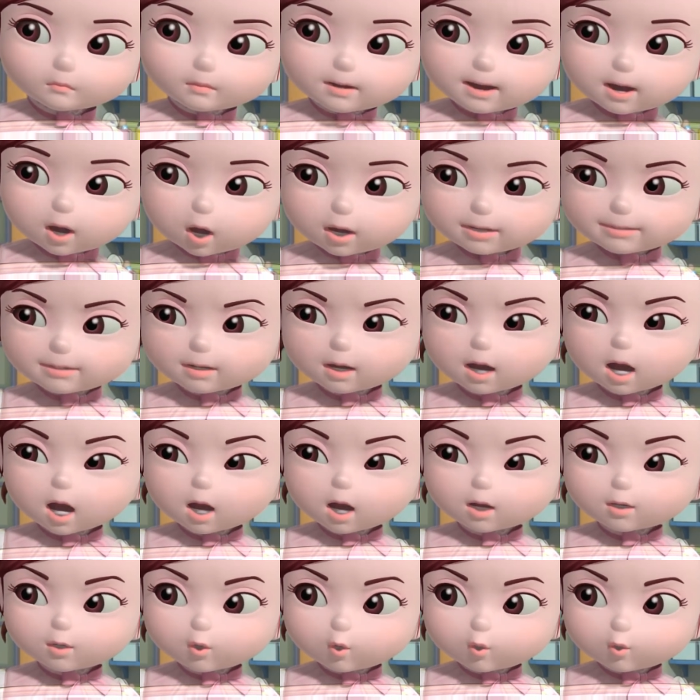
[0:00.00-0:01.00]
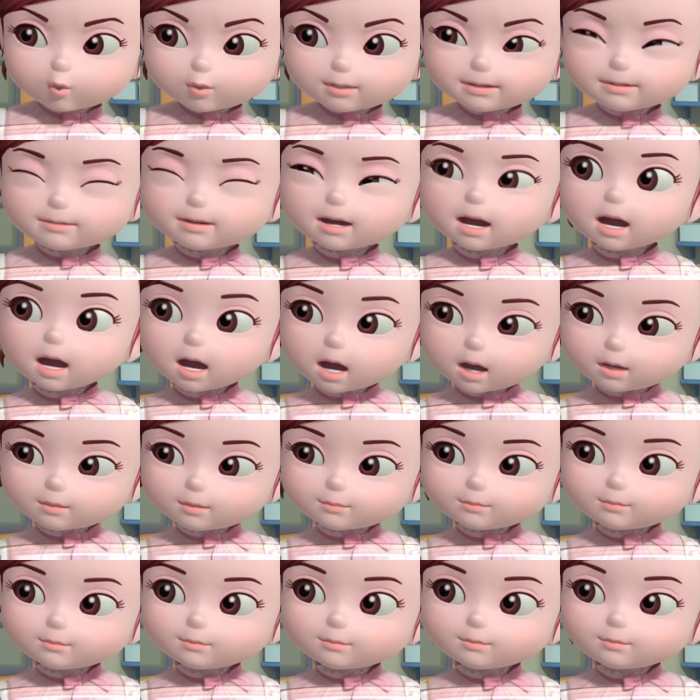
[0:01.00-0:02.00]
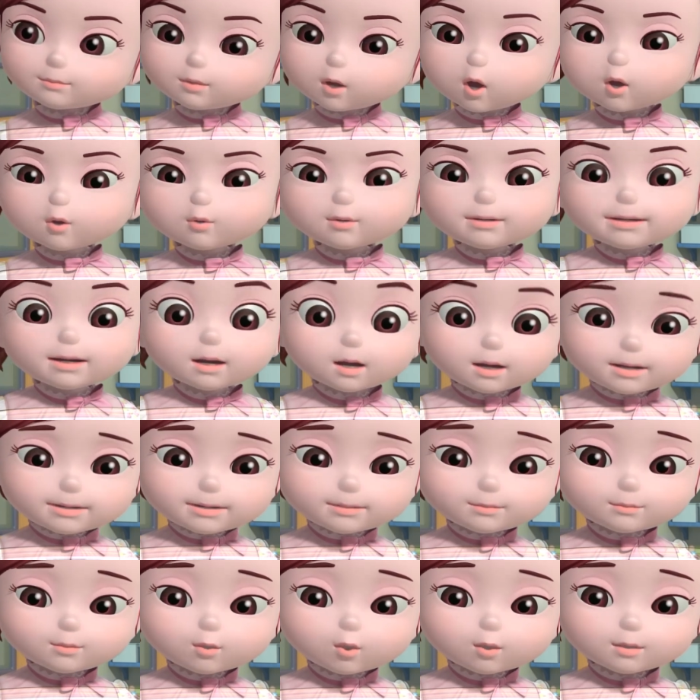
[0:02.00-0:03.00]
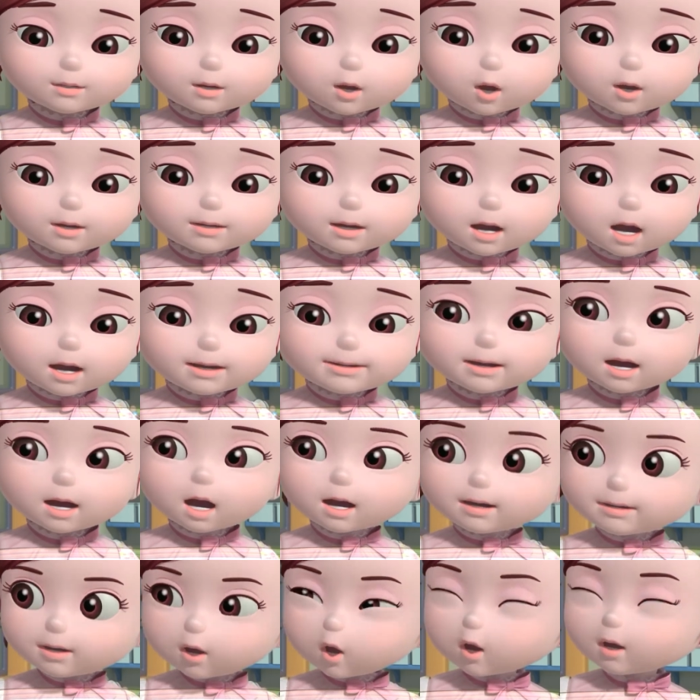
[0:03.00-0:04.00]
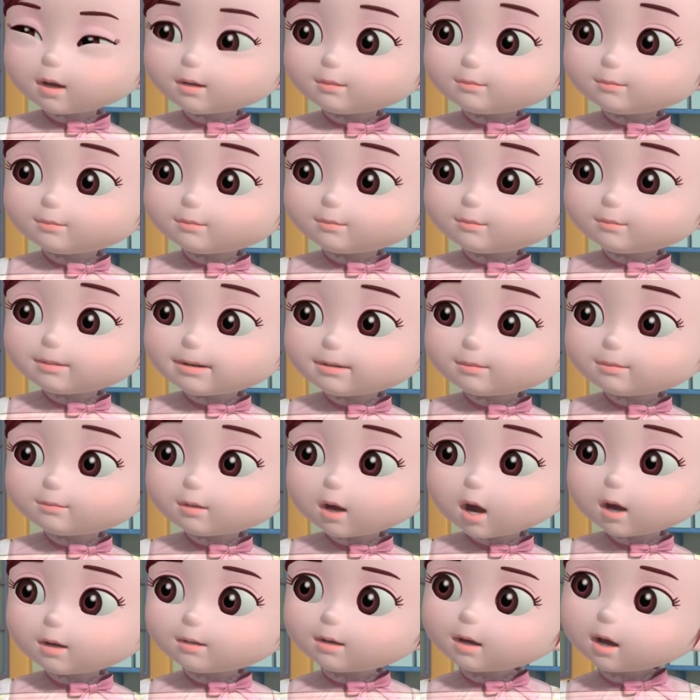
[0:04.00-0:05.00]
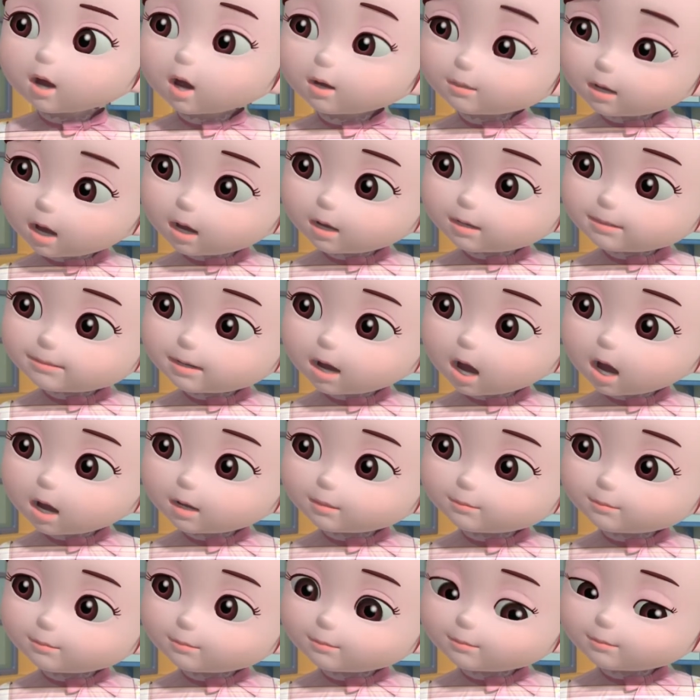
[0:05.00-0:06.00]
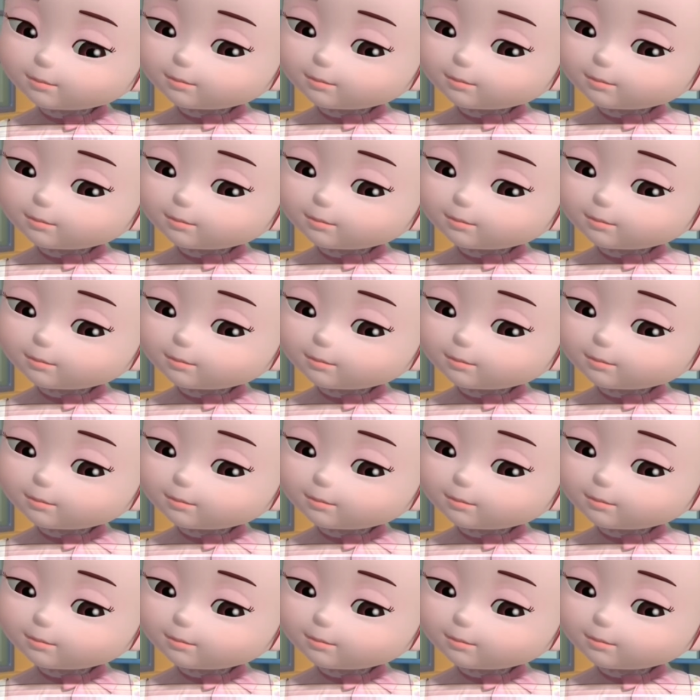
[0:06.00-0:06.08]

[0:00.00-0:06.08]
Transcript: That still doesn't mean it's yours. Let's take care of the tadpoles together. We should love them equally.